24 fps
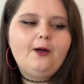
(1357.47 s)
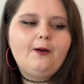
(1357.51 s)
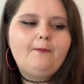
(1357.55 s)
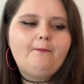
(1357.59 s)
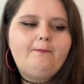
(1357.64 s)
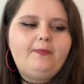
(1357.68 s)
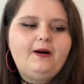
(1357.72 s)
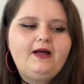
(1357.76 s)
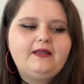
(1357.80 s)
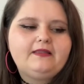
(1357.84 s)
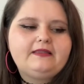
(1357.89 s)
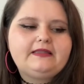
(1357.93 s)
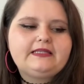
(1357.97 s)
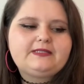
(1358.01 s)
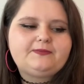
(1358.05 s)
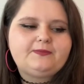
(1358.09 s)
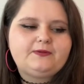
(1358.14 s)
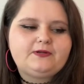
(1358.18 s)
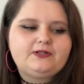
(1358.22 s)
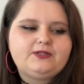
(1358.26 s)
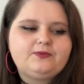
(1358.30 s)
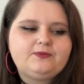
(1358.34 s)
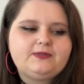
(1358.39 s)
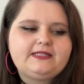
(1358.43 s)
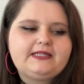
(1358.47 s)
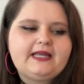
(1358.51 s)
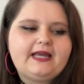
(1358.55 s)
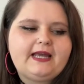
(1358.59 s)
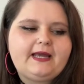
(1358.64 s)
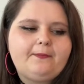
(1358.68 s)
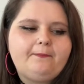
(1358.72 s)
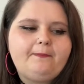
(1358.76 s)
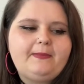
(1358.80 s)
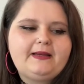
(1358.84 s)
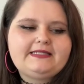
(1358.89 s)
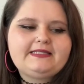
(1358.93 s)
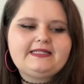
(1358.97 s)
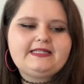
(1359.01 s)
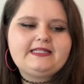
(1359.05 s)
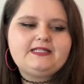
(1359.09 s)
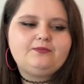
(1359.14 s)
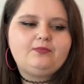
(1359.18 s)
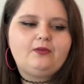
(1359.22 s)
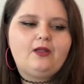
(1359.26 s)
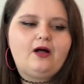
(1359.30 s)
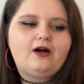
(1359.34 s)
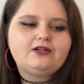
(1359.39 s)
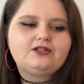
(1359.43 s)
But this person was like, besties,
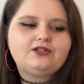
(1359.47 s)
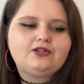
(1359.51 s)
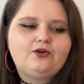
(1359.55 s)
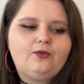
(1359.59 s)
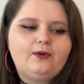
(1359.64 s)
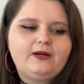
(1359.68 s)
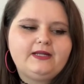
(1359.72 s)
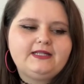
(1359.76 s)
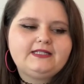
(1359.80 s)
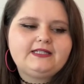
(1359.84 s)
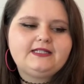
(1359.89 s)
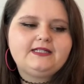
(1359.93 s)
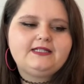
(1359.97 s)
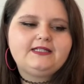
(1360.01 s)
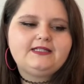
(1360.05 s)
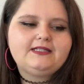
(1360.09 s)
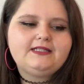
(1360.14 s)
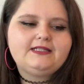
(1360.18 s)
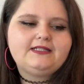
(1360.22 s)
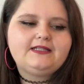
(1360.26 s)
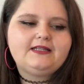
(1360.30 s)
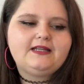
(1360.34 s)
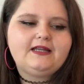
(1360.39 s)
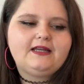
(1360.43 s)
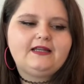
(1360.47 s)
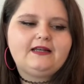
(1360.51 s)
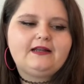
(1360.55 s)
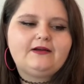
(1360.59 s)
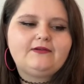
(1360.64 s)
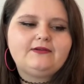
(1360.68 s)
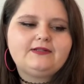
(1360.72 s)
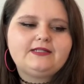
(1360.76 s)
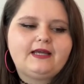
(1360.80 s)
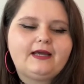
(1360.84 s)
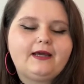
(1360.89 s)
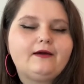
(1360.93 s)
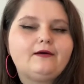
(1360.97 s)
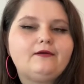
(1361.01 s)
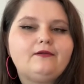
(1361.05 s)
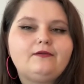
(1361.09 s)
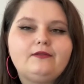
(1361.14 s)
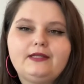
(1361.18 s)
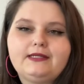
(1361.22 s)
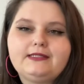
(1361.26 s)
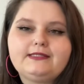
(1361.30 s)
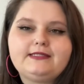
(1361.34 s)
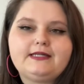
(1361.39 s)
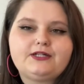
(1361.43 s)
blocked, acquaintance. And I was like, oh,
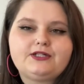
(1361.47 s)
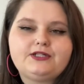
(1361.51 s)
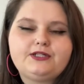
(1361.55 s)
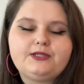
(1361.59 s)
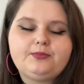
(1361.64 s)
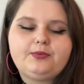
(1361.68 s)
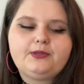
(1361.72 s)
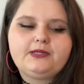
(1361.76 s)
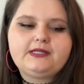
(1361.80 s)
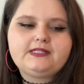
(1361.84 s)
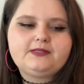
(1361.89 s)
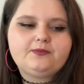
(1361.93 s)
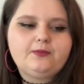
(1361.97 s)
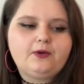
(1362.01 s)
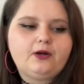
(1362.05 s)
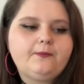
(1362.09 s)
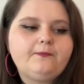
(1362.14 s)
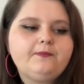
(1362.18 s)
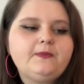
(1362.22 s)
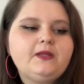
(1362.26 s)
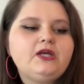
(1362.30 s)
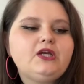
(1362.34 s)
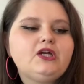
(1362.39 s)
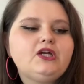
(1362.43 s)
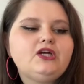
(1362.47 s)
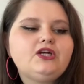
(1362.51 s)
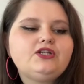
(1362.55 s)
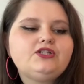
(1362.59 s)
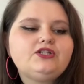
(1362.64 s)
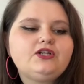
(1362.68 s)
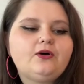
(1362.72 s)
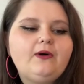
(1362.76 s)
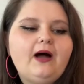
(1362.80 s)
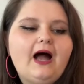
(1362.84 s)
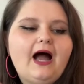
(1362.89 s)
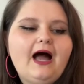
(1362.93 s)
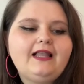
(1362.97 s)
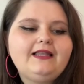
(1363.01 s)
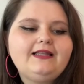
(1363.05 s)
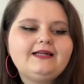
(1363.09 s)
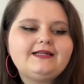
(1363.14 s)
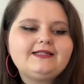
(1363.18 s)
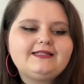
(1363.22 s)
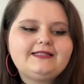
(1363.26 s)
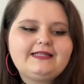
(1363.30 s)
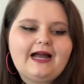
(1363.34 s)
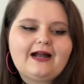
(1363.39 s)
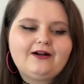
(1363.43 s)
that's actually pretty smart. So
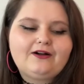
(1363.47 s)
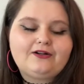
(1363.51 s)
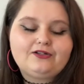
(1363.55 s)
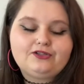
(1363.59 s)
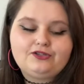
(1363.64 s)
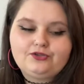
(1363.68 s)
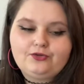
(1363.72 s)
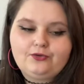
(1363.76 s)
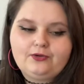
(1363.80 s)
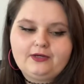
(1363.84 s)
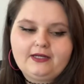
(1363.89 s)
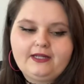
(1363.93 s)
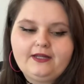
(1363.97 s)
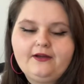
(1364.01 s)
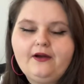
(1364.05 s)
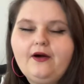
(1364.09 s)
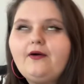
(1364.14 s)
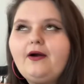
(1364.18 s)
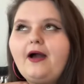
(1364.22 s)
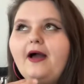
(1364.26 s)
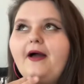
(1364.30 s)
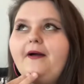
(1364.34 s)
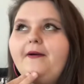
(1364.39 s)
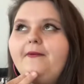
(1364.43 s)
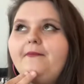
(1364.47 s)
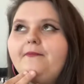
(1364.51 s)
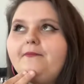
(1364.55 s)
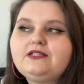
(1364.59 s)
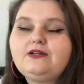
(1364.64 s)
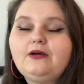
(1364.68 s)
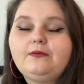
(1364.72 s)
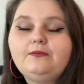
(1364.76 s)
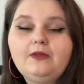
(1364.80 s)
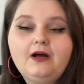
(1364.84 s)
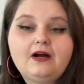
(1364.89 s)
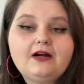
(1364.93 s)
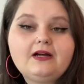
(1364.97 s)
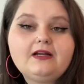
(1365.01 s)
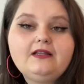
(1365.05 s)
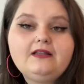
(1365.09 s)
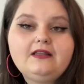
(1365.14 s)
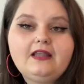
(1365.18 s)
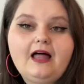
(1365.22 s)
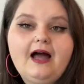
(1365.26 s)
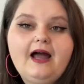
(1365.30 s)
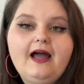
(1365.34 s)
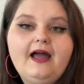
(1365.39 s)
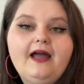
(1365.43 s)
Alex, Zach, or Jordy. Okay. So I'm not going to
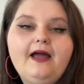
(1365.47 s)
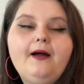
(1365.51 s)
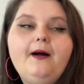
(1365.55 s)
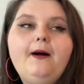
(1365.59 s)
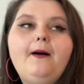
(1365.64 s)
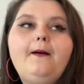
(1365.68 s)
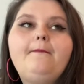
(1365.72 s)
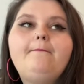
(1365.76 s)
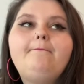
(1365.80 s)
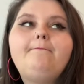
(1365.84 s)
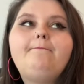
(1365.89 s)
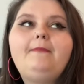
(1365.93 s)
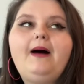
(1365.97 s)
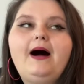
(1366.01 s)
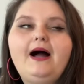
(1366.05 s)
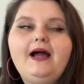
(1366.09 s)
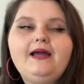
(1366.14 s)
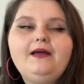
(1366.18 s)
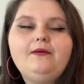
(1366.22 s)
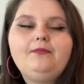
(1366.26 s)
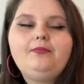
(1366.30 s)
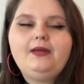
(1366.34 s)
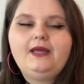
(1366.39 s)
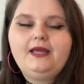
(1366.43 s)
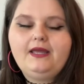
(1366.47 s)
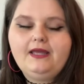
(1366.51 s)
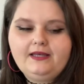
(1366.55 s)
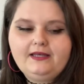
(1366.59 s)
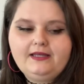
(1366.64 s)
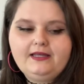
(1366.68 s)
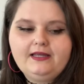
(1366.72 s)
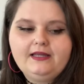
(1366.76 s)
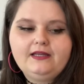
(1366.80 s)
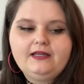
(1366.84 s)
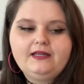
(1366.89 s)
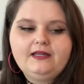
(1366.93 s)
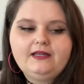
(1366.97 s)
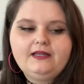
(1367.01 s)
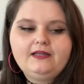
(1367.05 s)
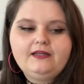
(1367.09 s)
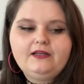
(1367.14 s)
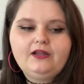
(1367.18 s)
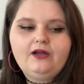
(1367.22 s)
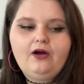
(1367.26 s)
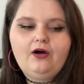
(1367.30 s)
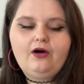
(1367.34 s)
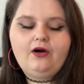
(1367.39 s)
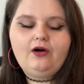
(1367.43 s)
lie. My opinion
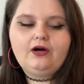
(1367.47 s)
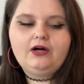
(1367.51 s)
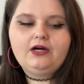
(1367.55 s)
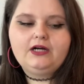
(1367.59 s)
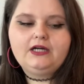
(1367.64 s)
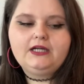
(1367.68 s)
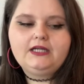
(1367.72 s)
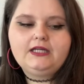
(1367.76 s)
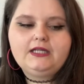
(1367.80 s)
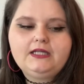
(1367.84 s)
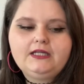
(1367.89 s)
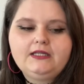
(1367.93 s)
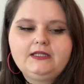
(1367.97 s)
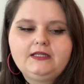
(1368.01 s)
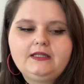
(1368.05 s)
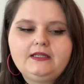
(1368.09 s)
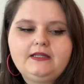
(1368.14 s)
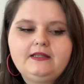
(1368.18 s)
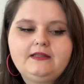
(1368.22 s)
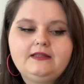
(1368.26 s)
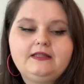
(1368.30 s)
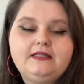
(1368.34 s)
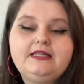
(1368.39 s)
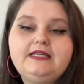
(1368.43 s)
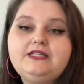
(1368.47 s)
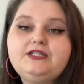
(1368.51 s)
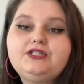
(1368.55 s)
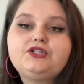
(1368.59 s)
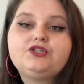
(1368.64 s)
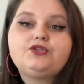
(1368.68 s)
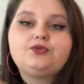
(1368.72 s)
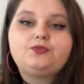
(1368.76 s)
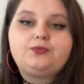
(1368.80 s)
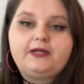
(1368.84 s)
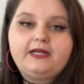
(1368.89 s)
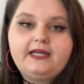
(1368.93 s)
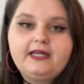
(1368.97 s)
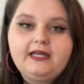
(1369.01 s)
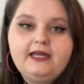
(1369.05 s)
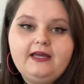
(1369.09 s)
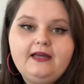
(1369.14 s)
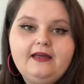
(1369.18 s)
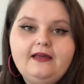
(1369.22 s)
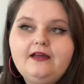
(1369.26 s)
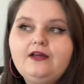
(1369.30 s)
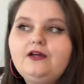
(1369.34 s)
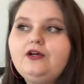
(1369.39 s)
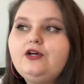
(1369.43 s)
on these 3
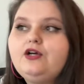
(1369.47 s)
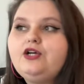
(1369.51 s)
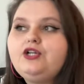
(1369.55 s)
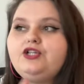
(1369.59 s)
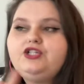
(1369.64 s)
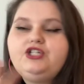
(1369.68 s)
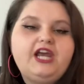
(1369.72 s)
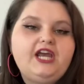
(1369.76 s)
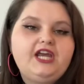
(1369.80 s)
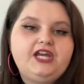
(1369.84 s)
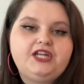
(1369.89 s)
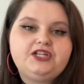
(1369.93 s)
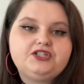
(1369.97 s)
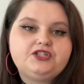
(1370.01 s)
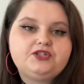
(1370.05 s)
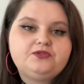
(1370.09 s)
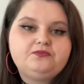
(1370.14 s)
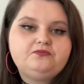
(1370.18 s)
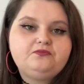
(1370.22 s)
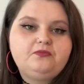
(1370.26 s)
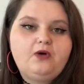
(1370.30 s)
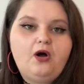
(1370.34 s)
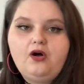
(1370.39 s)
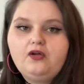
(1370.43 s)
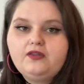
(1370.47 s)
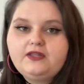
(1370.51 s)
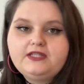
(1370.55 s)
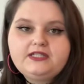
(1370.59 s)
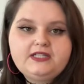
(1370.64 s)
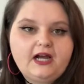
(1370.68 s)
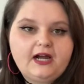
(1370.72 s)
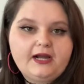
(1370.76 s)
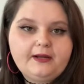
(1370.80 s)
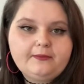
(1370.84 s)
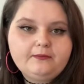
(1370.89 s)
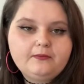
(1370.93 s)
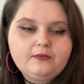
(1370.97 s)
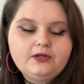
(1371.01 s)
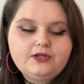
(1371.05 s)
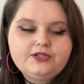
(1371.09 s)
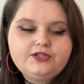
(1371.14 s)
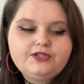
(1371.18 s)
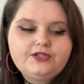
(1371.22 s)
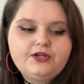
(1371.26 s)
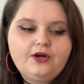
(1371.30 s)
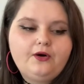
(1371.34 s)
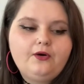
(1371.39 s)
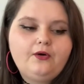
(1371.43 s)
change all the time.
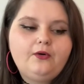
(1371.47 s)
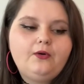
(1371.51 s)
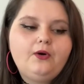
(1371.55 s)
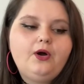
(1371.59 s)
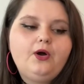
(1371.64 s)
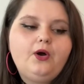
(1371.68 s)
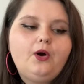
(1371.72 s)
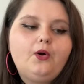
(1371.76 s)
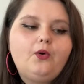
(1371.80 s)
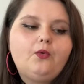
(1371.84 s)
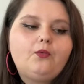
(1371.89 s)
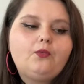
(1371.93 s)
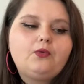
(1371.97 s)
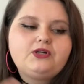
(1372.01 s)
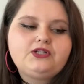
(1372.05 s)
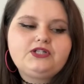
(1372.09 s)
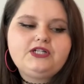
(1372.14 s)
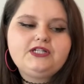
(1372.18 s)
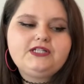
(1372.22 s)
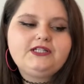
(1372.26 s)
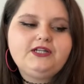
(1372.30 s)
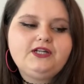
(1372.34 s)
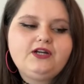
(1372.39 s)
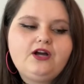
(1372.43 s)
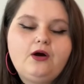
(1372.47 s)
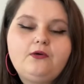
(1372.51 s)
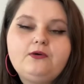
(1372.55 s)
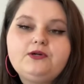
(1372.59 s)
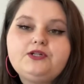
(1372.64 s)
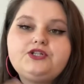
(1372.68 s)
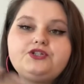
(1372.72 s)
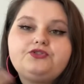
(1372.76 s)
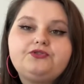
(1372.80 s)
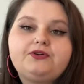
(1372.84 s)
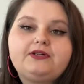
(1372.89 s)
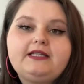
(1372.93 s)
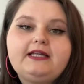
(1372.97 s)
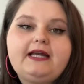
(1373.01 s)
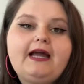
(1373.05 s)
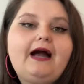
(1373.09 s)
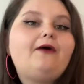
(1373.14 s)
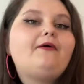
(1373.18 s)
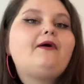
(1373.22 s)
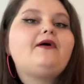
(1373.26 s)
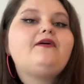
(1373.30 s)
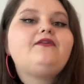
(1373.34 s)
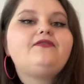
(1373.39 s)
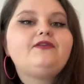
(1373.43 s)
So we're just going to go with strictly how
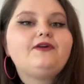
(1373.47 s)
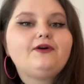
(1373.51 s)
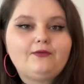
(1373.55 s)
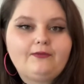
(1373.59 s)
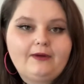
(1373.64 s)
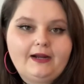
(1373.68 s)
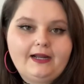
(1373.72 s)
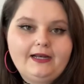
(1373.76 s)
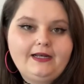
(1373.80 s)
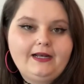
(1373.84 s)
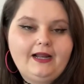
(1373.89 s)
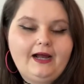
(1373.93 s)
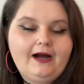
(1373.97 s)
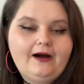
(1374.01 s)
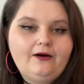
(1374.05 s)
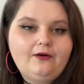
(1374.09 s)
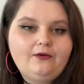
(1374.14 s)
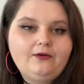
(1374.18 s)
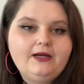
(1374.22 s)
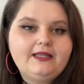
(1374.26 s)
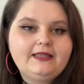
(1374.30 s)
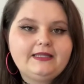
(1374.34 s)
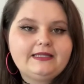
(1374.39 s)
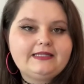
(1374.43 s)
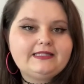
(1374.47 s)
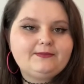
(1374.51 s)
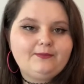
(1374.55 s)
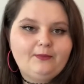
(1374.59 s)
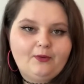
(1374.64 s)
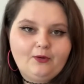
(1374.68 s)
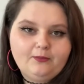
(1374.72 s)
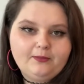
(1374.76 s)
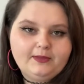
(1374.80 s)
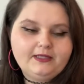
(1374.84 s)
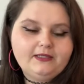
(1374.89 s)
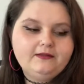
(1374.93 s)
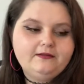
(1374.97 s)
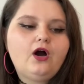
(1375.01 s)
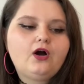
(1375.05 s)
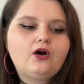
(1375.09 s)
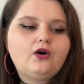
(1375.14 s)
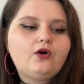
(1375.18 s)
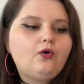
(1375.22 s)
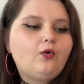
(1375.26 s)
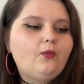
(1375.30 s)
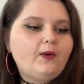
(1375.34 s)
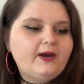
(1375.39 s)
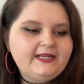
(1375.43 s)
I feel right now in this moment.
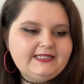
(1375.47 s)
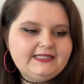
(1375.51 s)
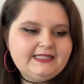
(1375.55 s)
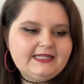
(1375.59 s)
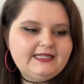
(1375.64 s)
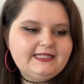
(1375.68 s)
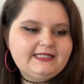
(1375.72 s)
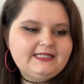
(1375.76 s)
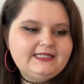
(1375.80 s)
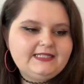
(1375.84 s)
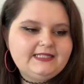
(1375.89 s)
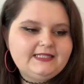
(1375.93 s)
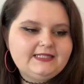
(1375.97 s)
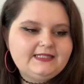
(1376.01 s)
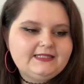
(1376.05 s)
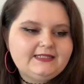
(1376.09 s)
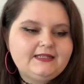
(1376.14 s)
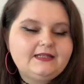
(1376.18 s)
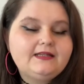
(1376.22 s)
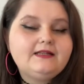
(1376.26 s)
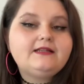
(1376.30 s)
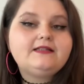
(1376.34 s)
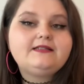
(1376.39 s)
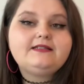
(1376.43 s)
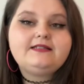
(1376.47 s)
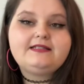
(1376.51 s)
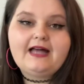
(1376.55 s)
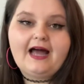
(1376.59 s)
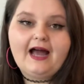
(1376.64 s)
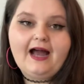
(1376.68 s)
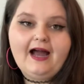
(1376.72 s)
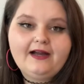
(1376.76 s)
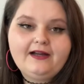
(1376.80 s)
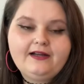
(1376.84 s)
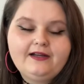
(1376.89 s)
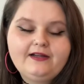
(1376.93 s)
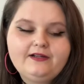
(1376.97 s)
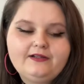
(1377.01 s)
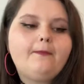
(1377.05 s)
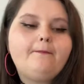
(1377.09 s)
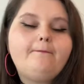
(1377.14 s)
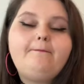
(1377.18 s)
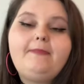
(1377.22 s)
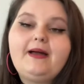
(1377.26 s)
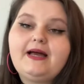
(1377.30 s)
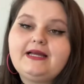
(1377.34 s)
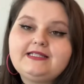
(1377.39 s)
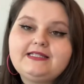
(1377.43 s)
Acquaintance, Zach.
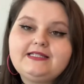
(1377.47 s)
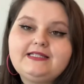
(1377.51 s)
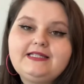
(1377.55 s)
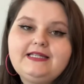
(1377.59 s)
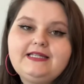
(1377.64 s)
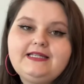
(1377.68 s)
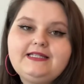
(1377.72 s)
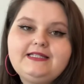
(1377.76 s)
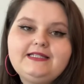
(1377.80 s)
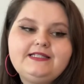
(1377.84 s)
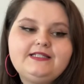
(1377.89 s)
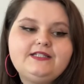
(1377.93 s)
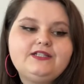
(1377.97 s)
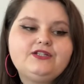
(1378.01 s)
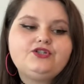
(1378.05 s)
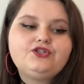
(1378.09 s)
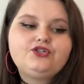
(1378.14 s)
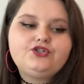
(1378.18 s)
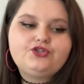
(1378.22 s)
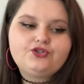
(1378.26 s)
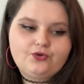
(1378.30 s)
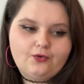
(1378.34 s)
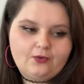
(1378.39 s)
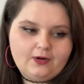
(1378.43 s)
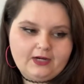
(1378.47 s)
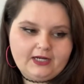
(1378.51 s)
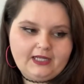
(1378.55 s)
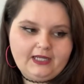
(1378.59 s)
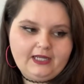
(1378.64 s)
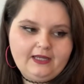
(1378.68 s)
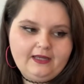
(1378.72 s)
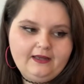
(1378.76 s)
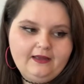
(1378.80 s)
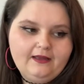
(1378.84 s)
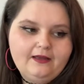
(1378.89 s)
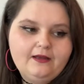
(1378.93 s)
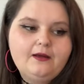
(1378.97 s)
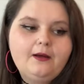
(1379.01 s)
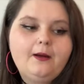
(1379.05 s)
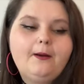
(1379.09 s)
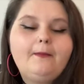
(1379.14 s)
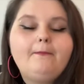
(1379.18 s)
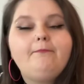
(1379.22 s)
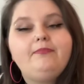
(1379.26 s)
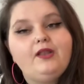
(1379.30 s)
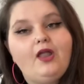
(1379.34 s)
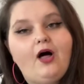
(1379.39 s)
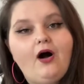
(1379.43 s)
Besties, Jordy.
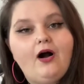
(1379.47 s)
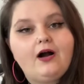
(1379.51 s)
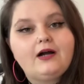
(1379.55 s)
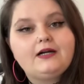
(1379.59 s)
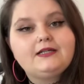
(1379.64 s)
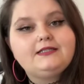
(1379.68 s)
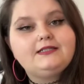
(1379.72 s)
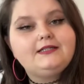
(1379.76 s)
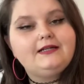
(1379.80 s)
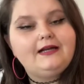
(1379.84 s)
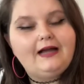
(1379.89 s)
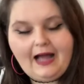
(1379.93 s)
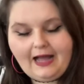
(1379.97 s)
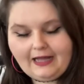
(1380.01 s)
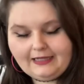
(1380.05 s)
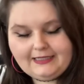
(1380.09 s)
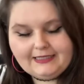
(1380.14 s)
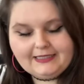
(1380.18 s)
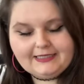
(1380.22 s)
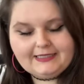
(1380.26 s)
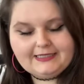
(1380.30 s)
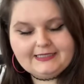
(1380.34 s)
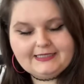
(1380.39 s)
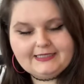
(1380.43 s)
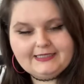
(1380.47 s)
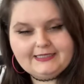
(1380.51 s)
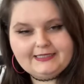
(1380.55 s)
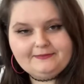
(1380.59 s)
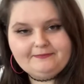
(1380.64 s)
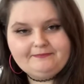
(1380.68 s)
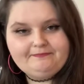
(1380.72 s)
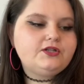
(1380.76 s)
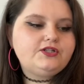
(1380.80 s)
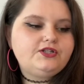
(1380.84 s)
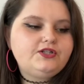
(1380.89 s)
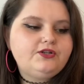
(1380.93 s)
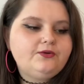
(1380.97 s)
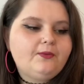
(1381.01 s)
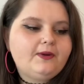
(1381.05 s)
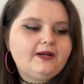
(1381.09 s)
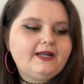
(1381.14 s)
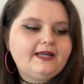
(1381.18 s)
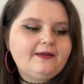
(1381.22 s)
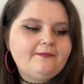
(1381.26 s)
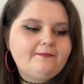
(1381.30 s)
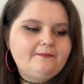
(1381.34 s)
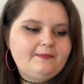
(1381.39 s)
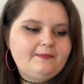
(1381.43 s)
Blocked, Alex. Do you want to get